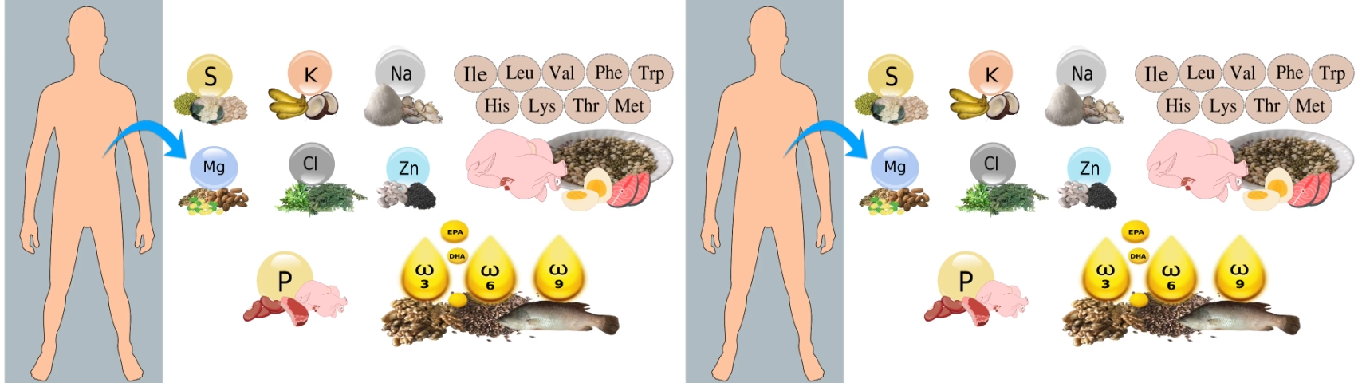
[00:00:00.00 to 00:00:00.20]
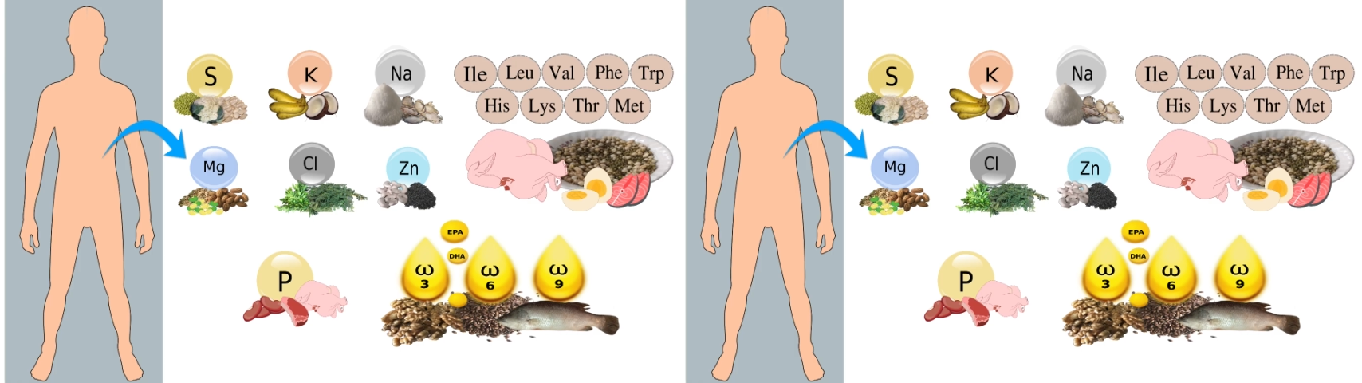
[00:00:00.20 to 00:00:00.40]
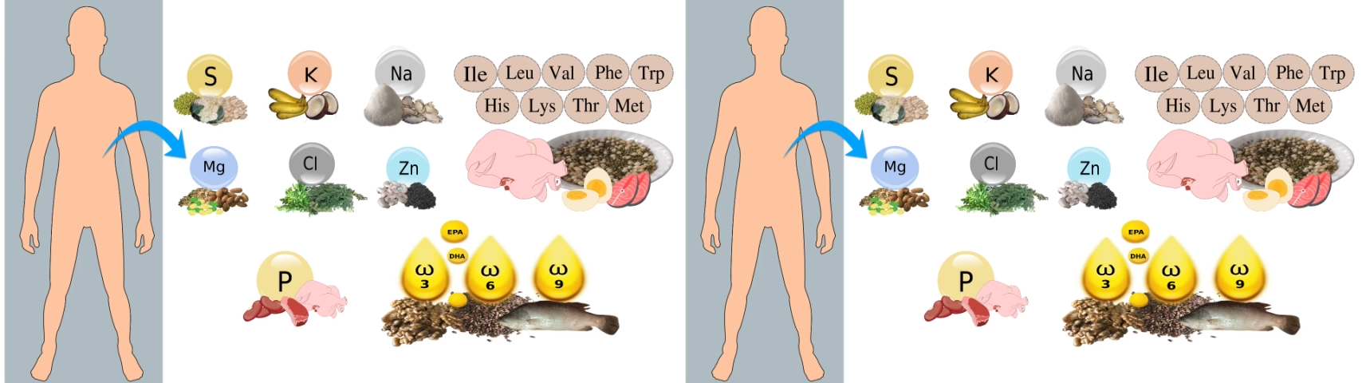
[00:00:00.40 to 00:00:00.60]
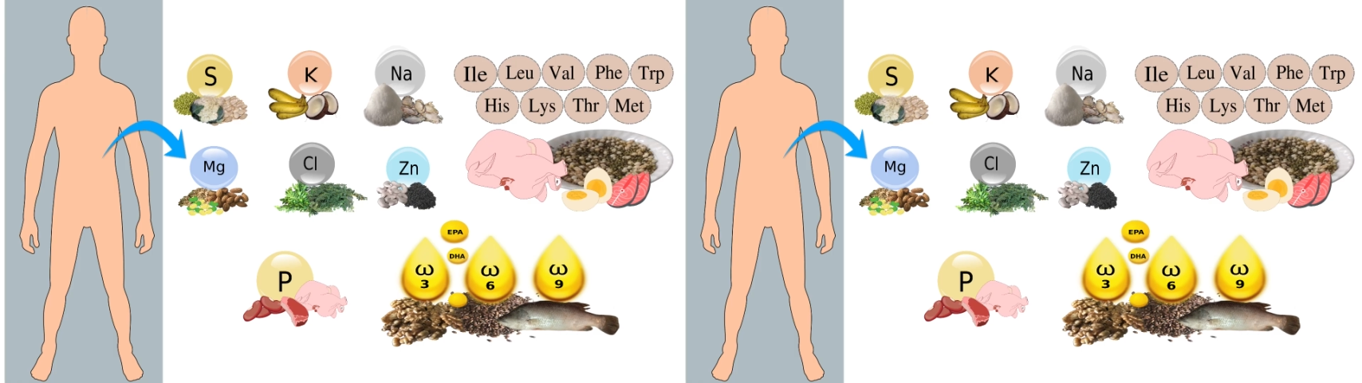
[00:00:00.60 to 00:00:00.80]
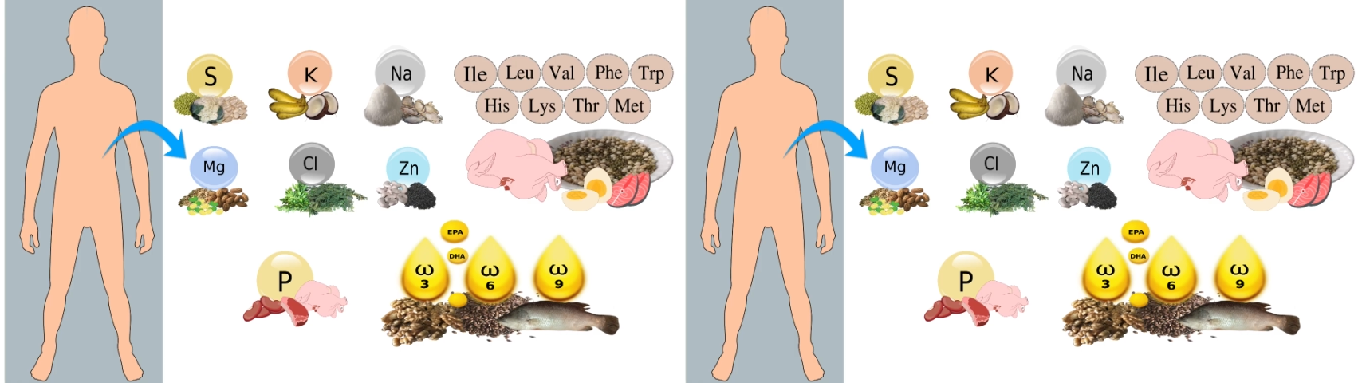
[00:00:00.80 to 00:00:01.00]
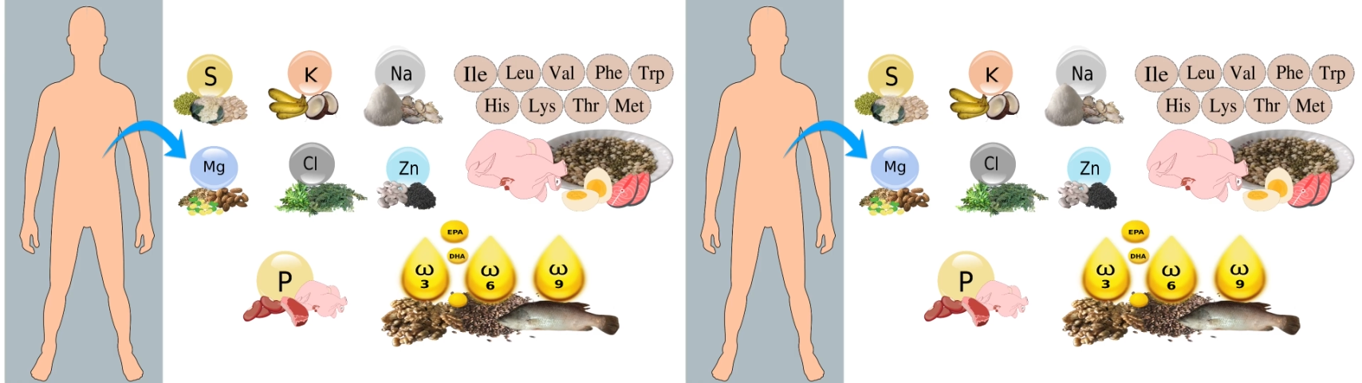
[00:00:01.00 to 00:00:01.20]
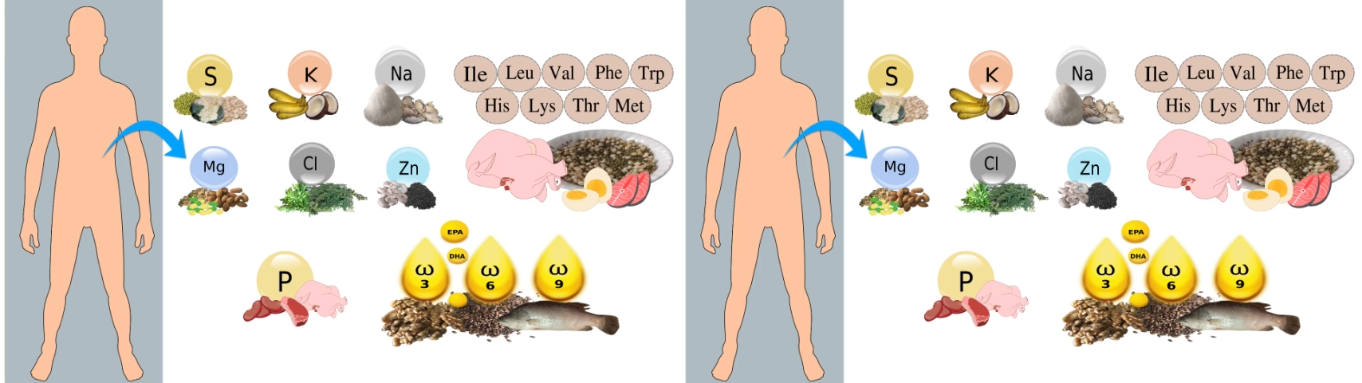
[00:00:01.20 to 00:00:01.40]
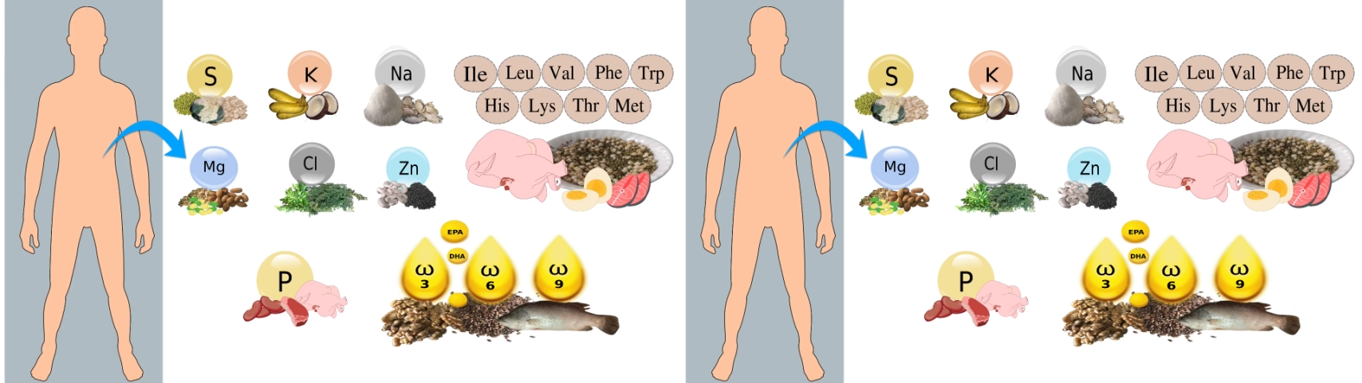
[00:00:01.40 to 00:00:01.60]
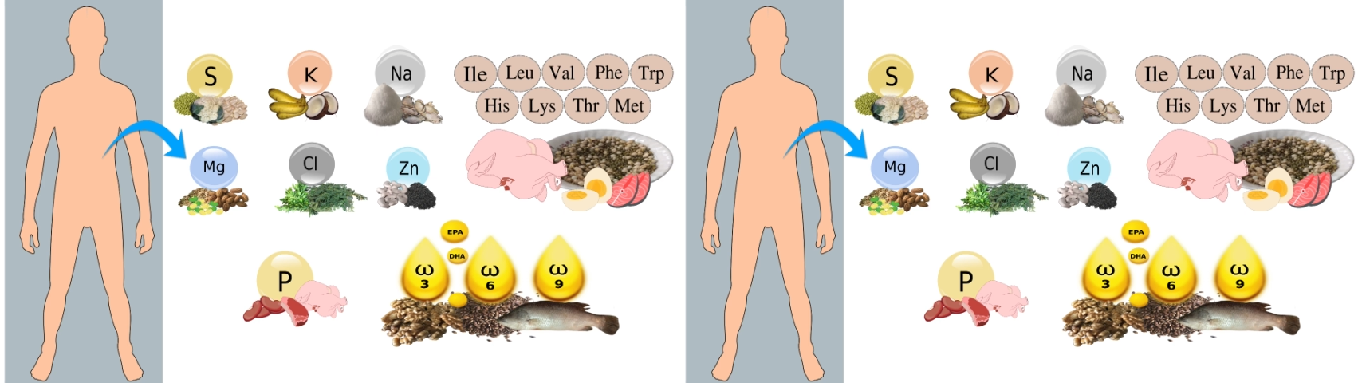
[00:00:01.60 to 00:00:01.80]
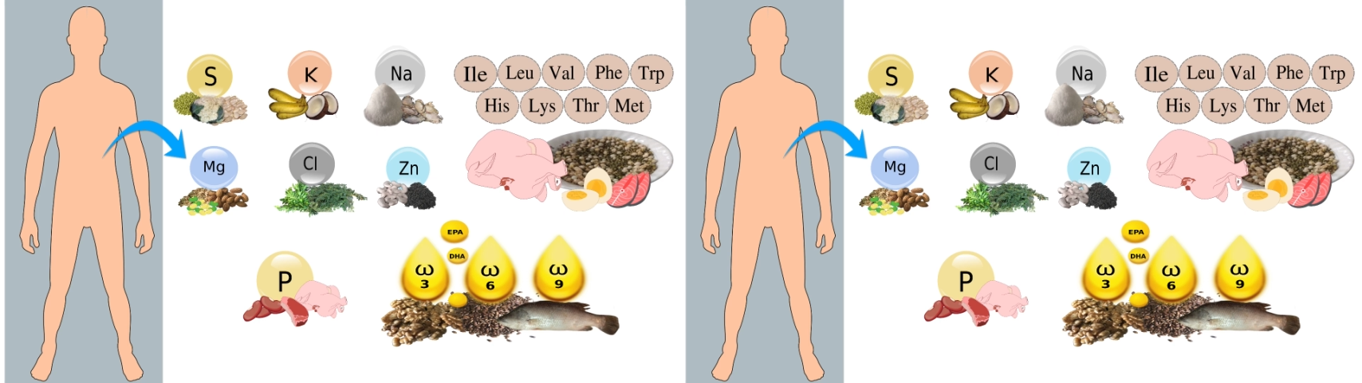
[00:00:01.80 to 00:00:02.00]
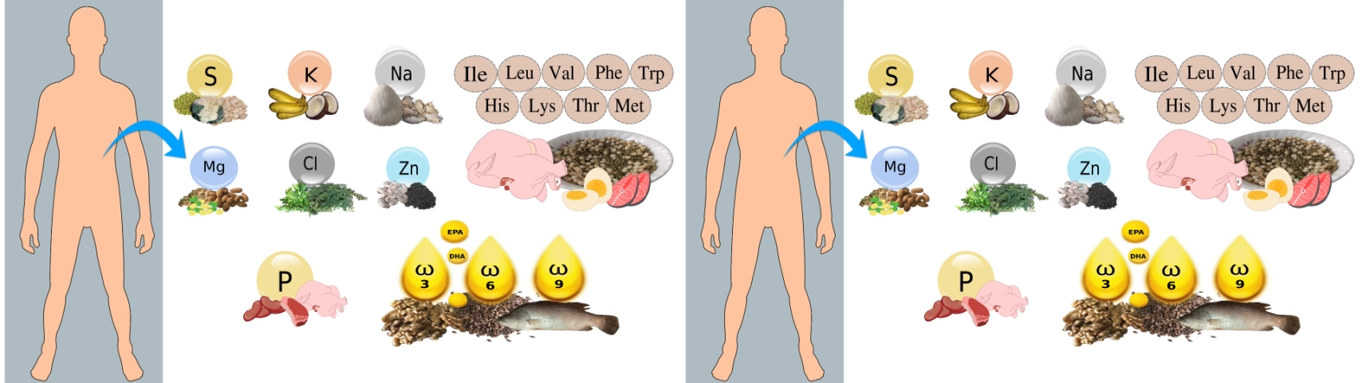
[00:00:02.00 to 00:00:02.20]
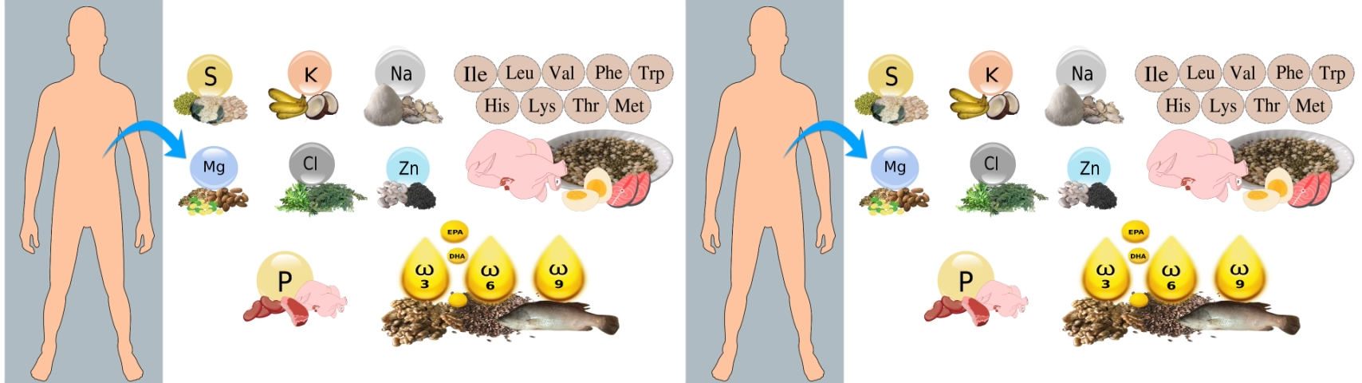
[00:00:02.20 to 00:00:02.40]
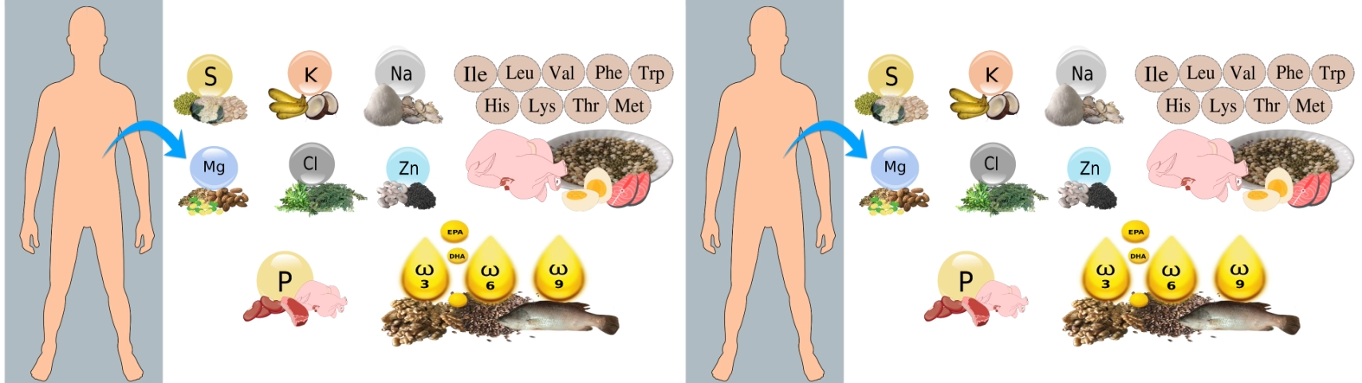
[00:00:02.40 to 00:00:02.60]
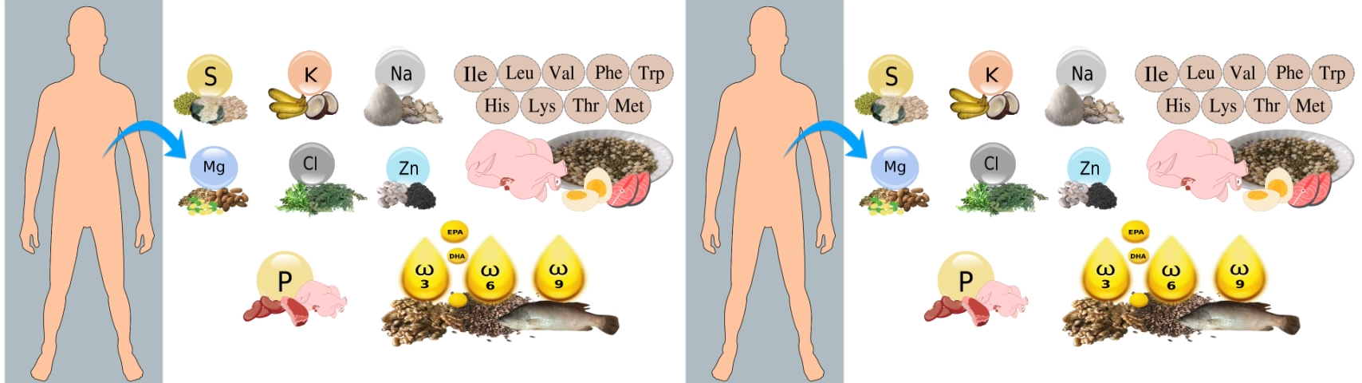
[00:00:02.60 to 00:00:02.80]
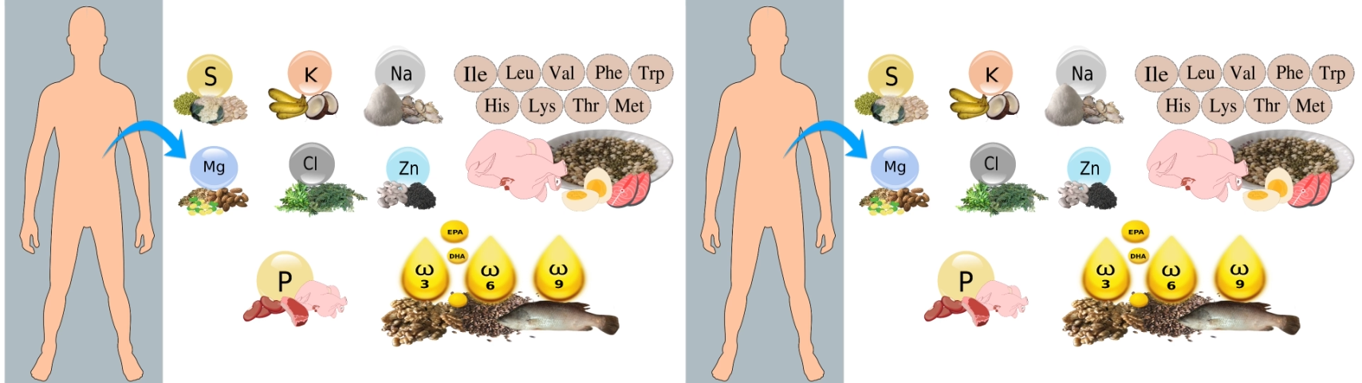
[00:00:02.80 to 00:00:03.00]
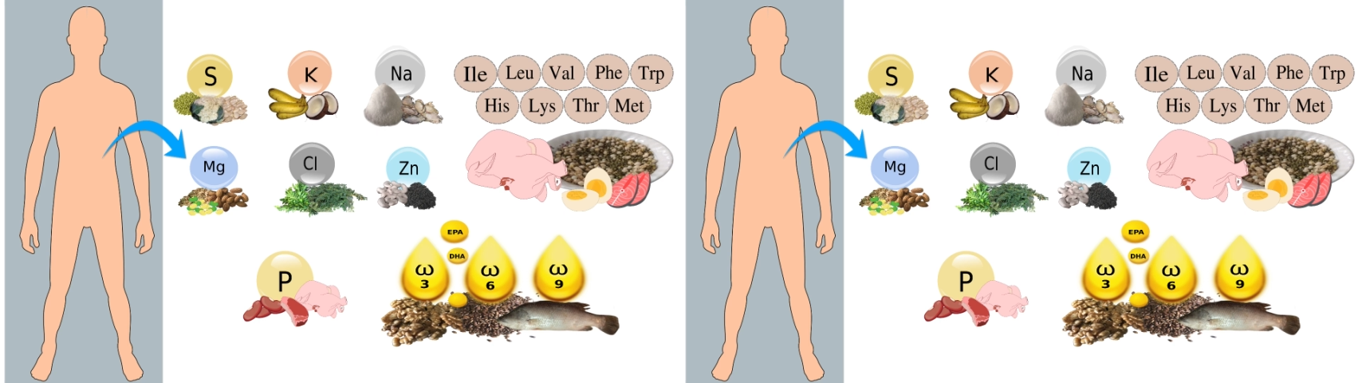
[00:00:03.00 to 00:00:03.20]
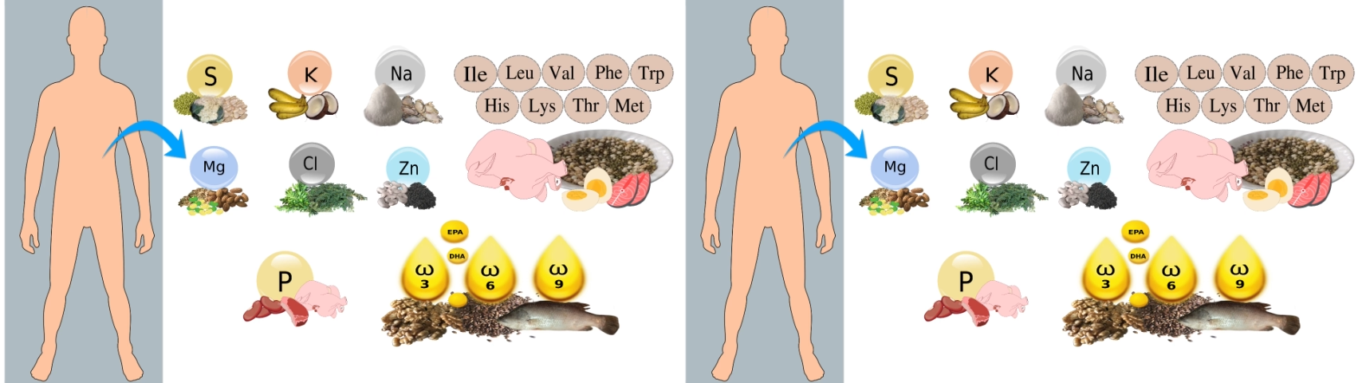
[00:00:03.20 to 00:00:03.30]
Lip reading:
Nobody's mouth can be seen.